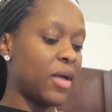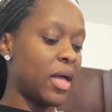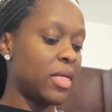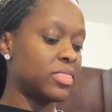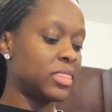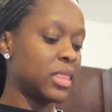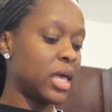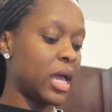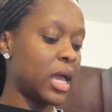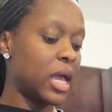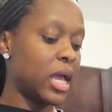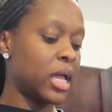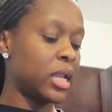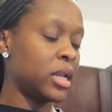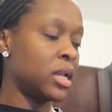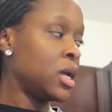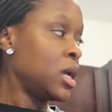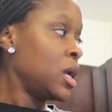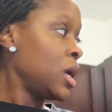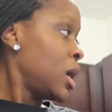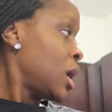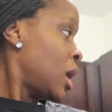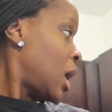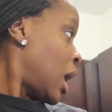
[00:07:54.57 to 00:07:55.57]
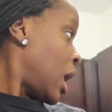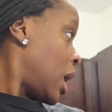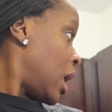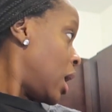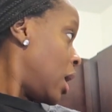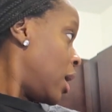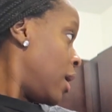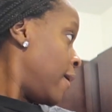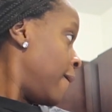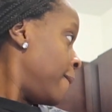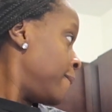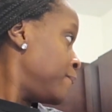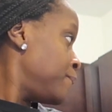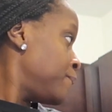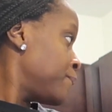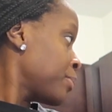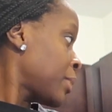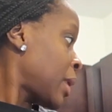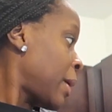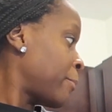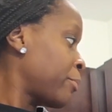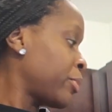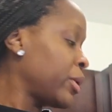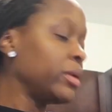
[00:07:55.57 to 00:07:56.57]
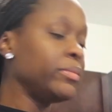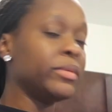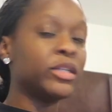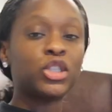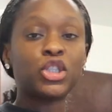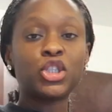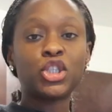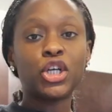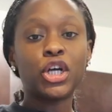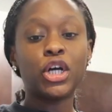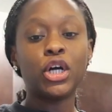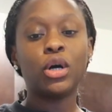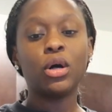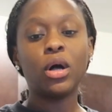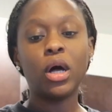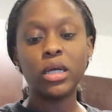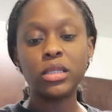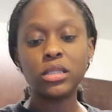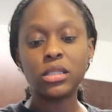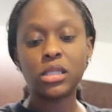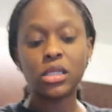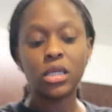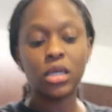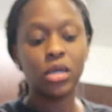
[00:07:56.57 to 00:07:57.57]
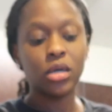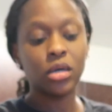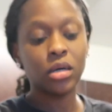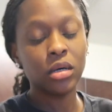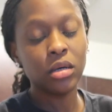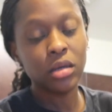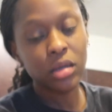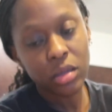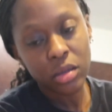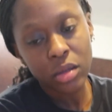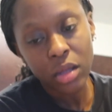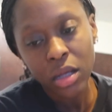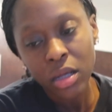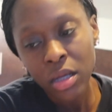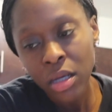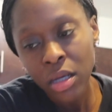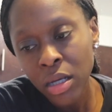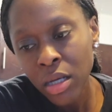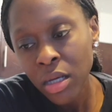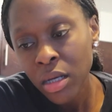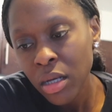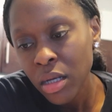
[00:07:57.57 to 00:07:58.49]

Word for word: And then um, pretty much chill until,